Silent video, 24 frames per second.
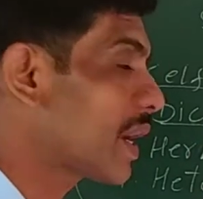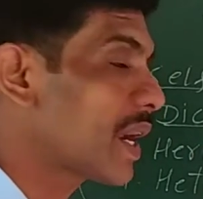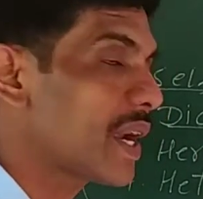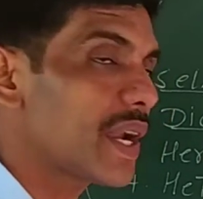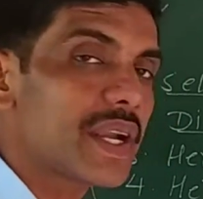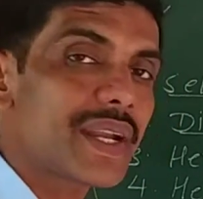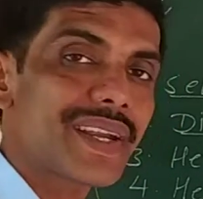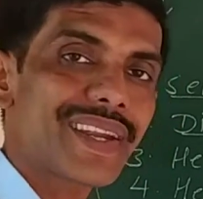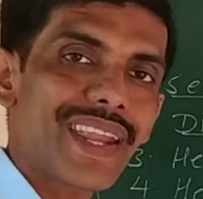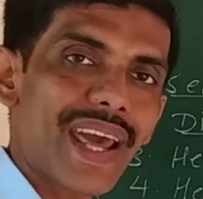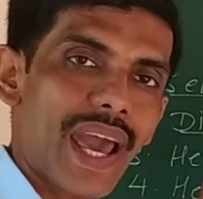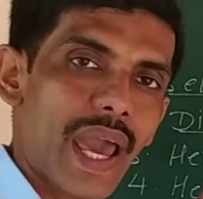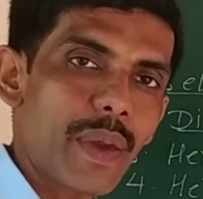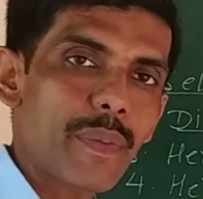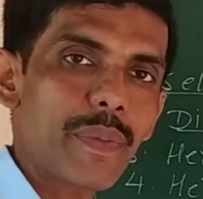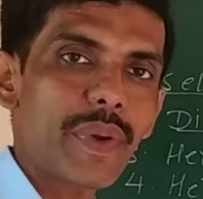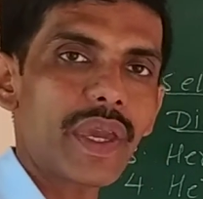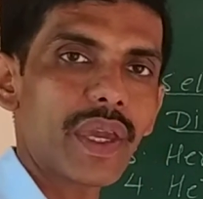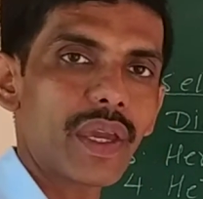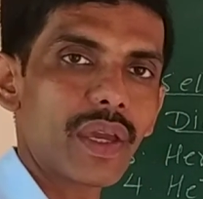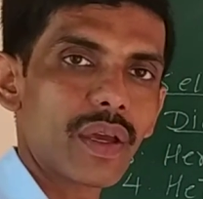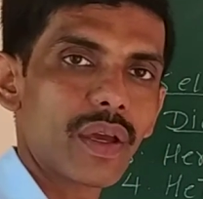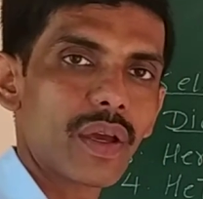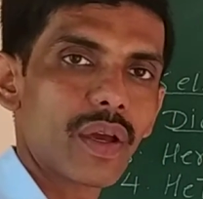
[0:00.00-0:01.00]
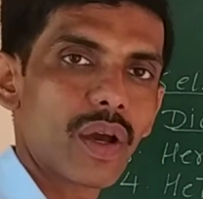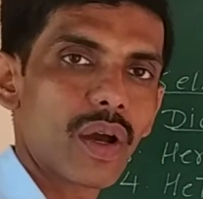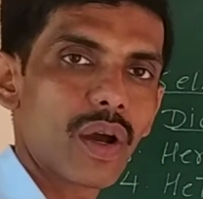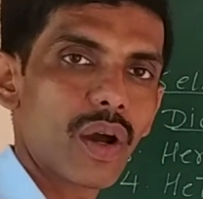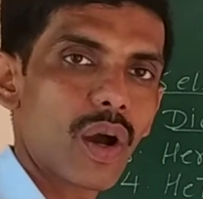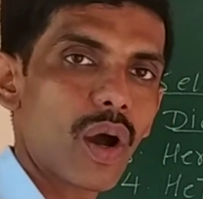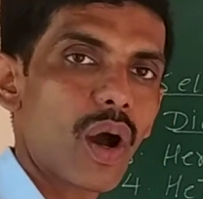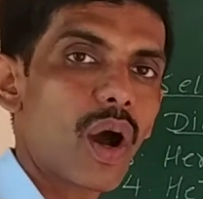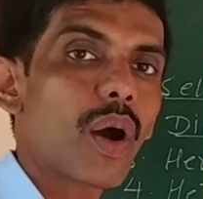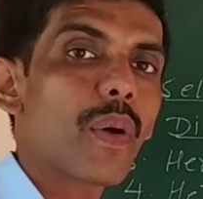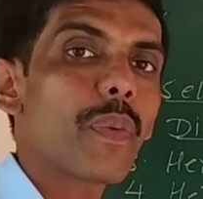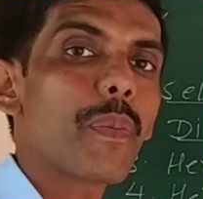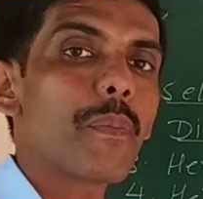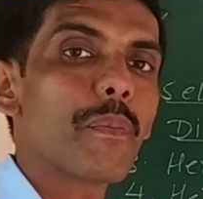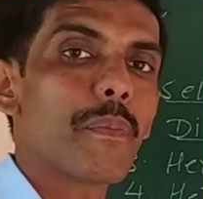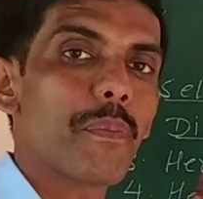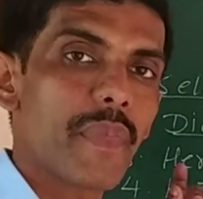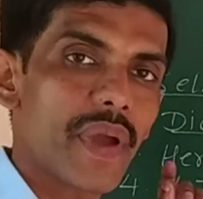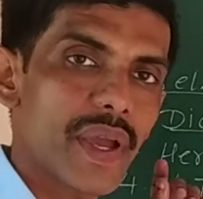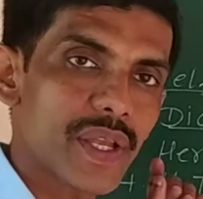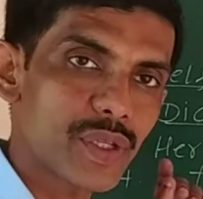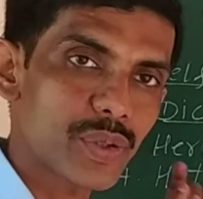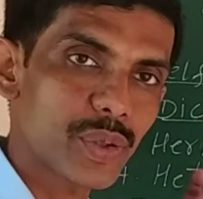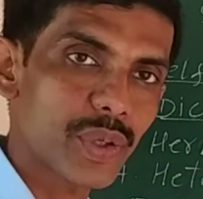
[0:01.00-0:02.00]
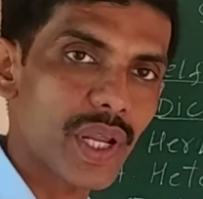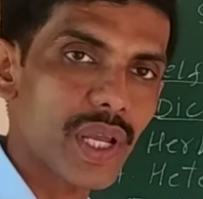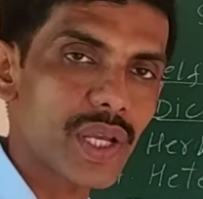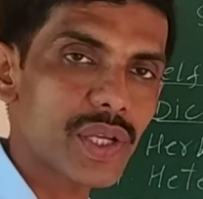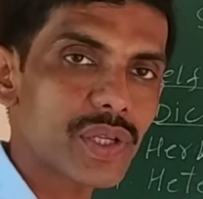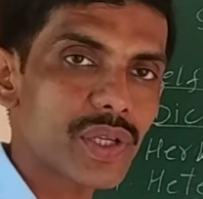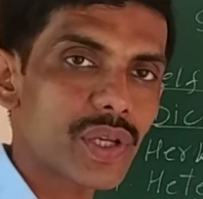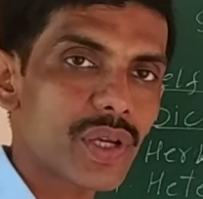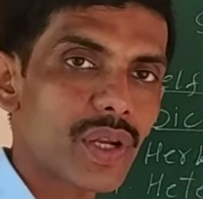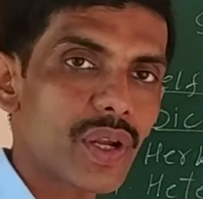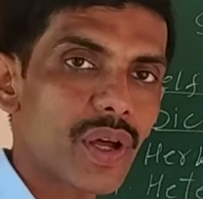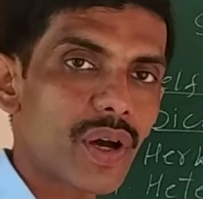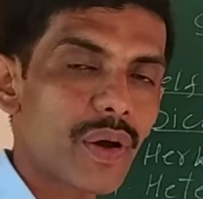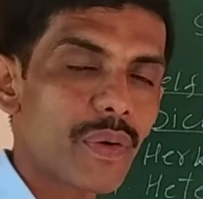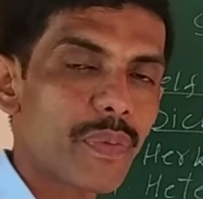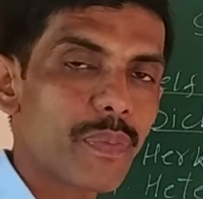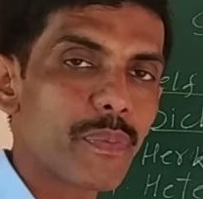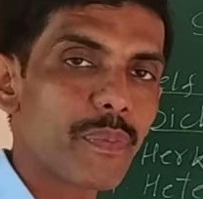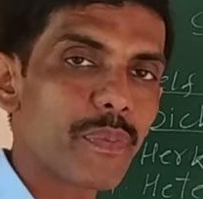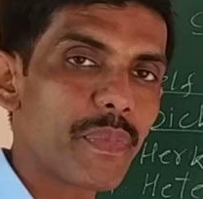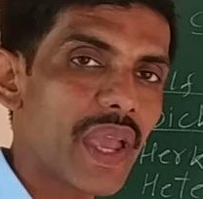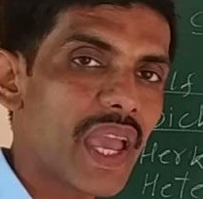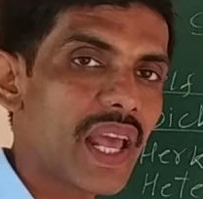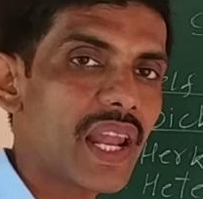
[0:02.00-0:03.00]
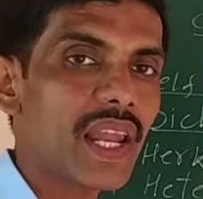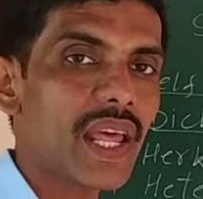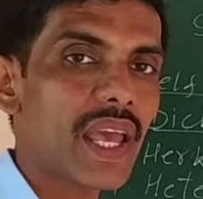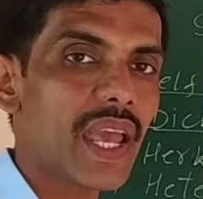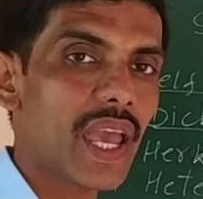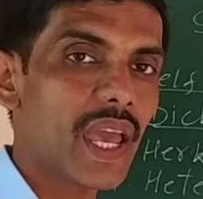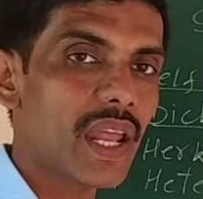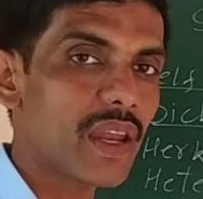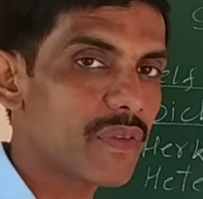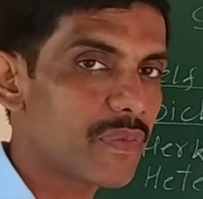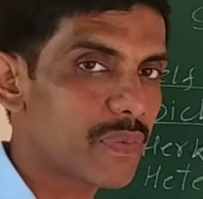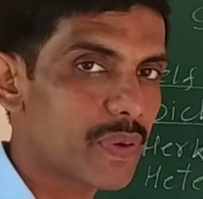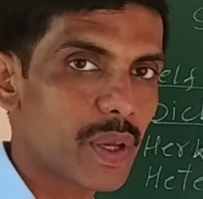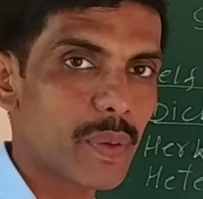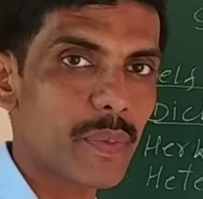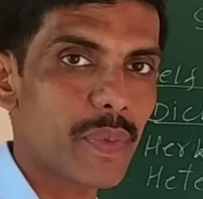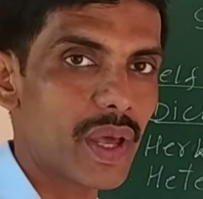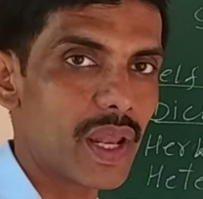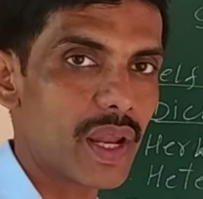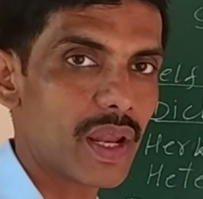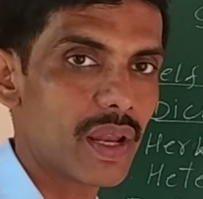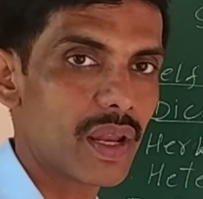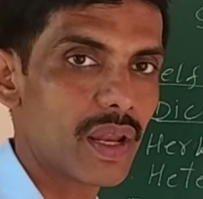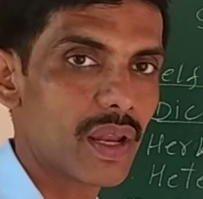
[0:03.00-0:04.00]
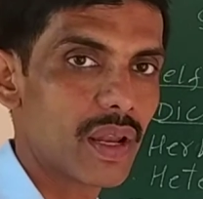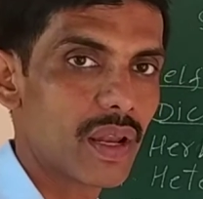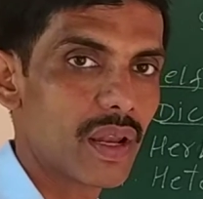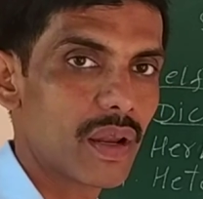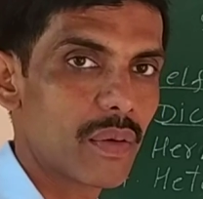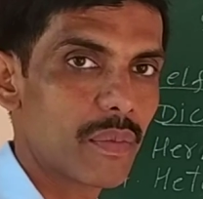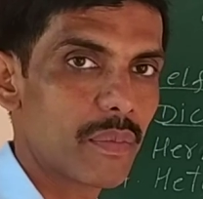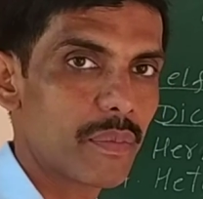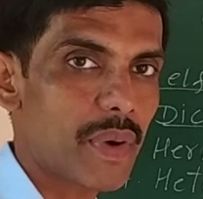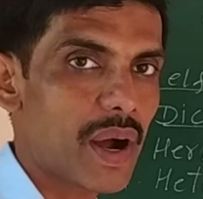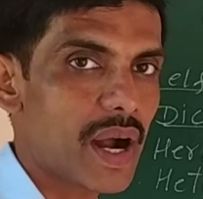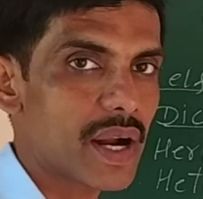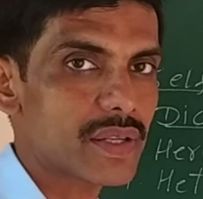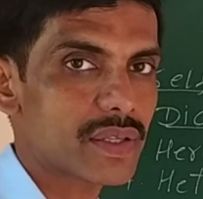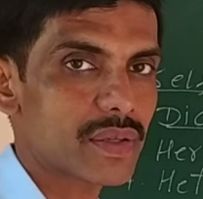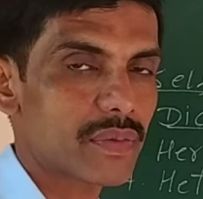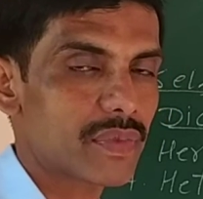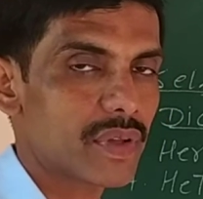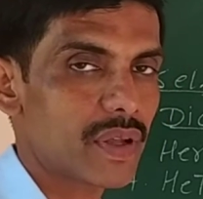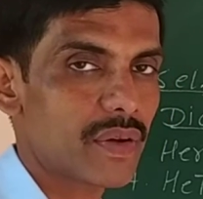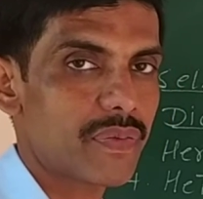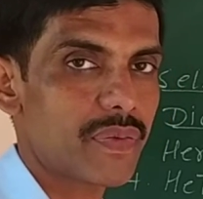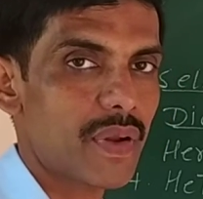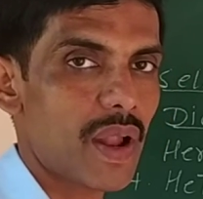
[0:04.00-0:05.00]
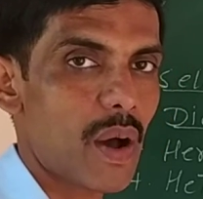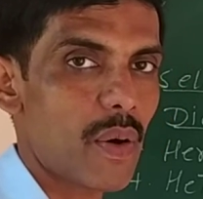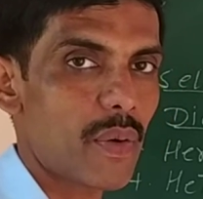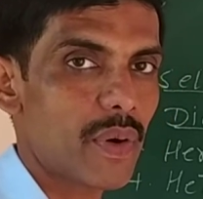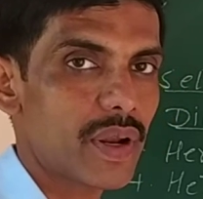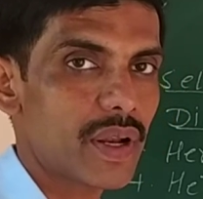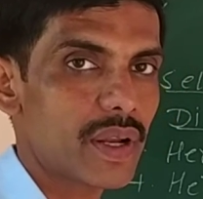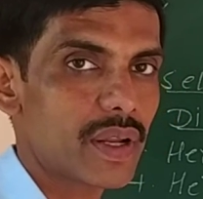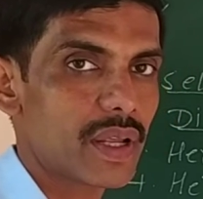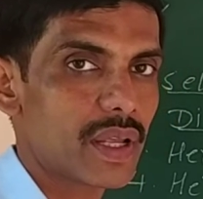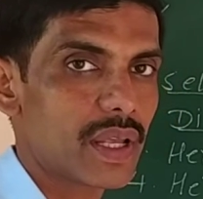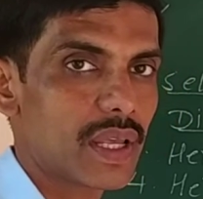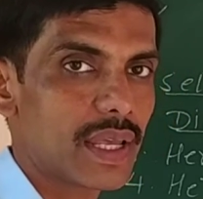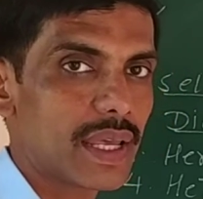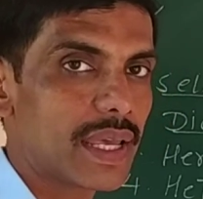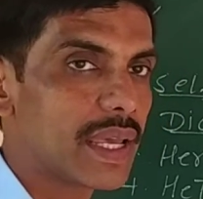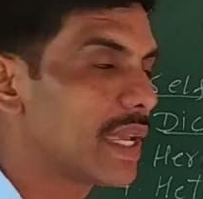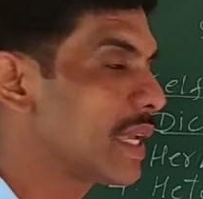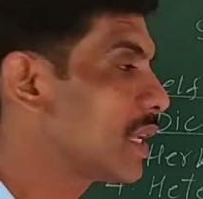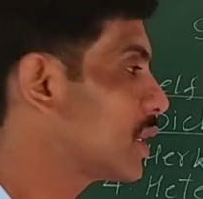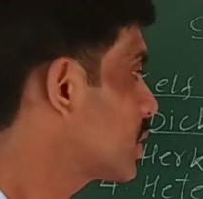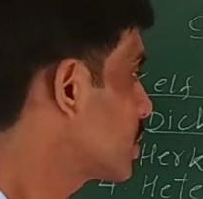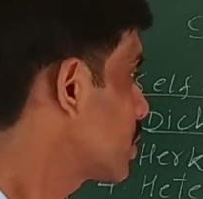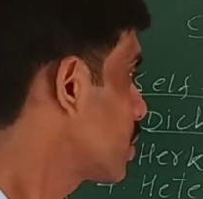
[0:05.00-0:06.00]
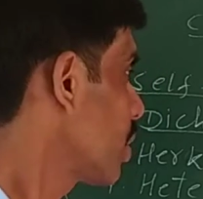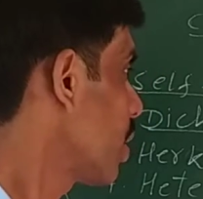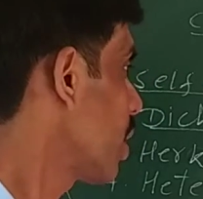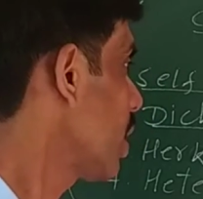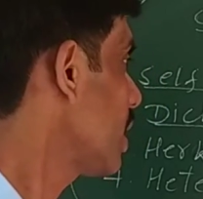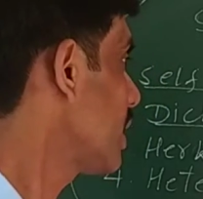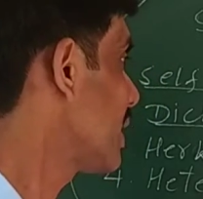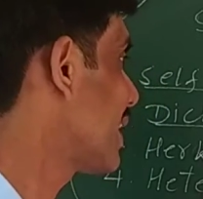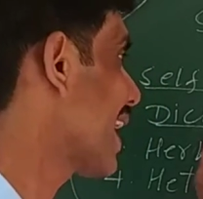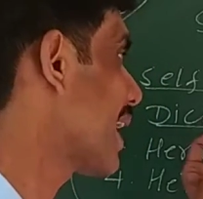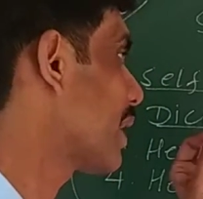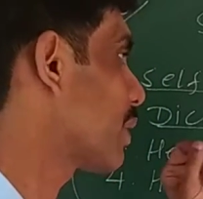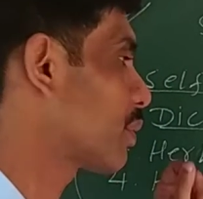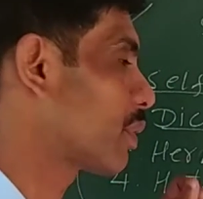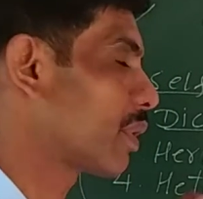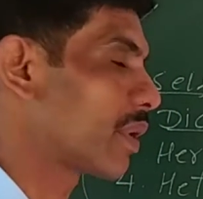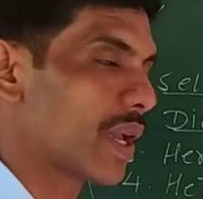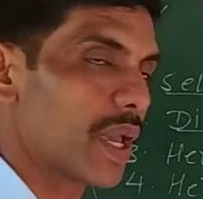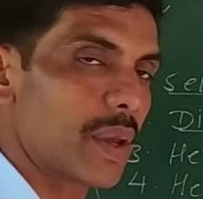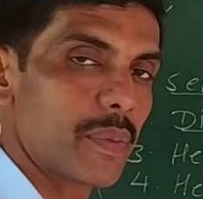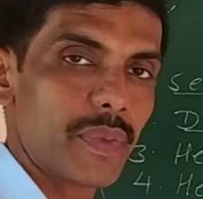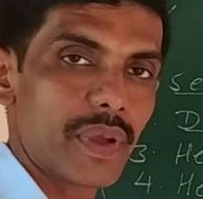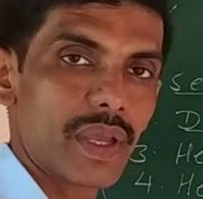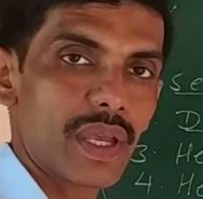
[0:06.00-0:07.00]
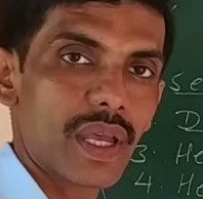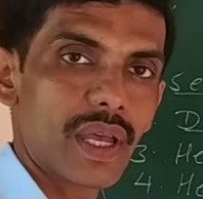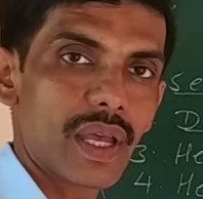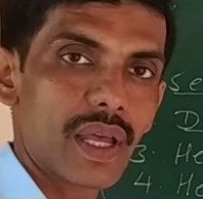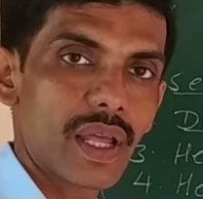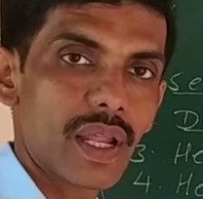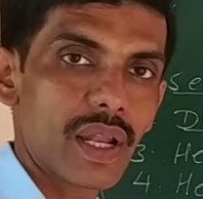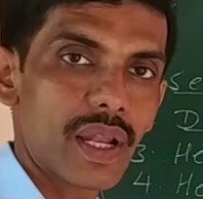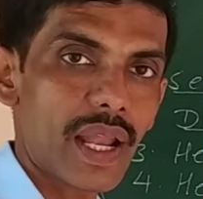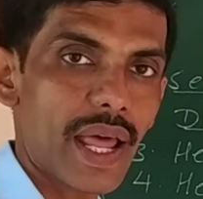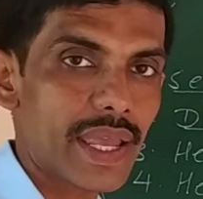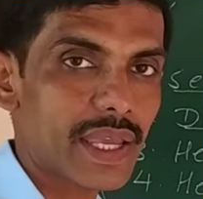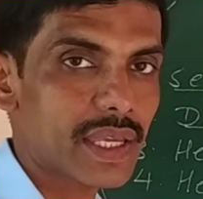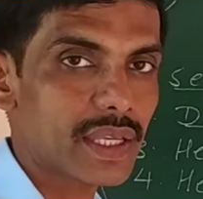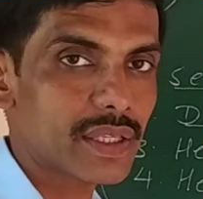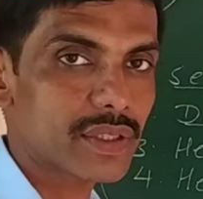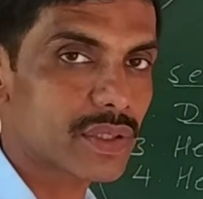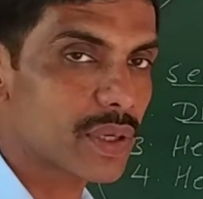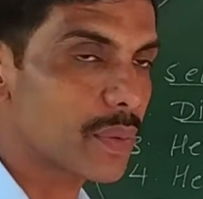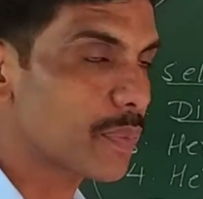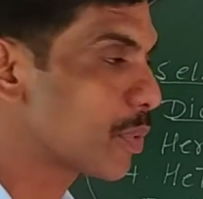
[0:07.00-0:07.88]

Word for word: timing of maturation of male and female parts of the flower is called dichogamy. Like suppose